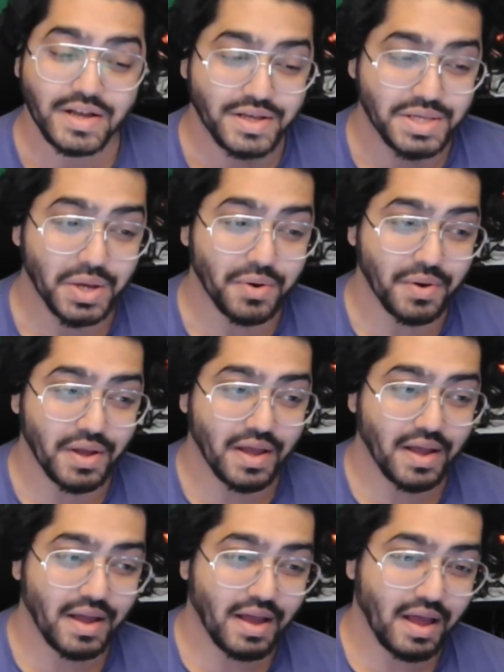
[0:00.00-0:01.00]
So
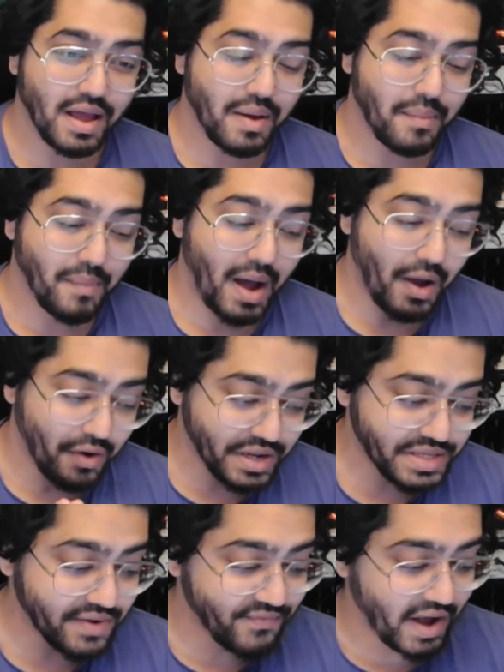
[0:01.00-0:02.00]
my
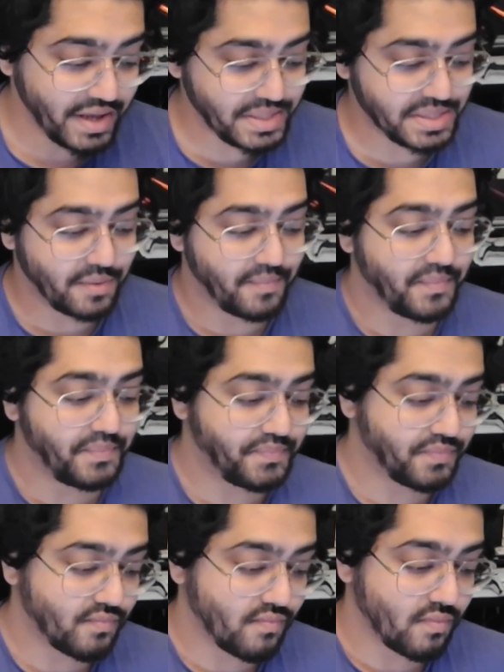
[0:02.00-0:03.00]
honest advice
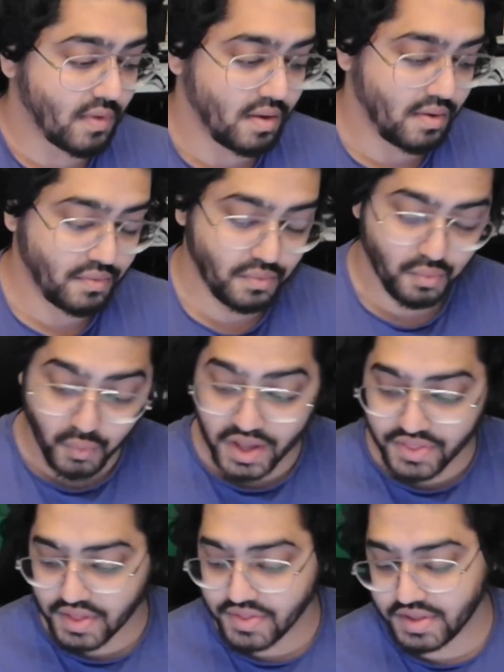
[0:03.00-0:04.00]

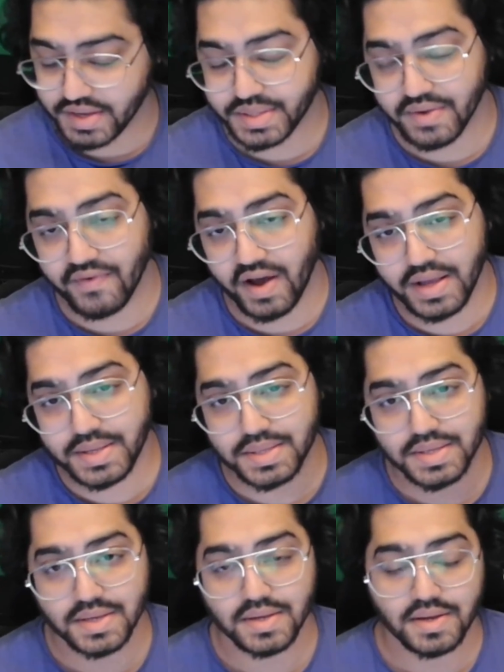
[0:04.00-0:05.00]
with this
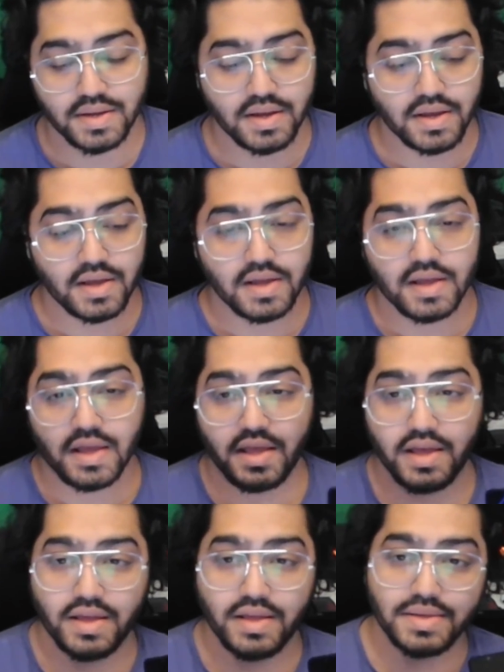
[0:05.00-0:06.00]
device
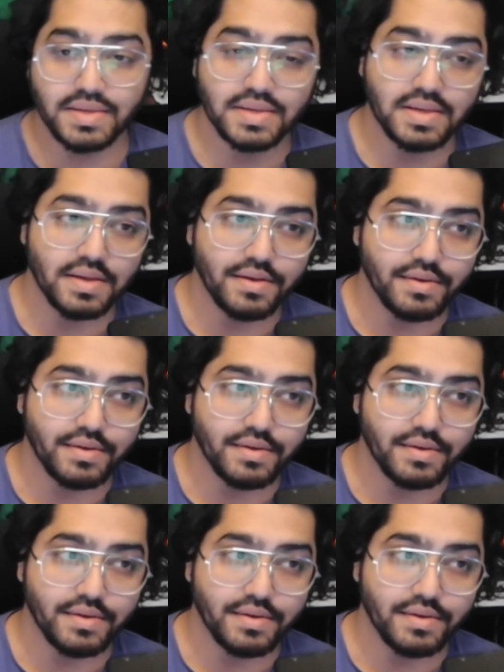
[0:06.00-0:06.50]
is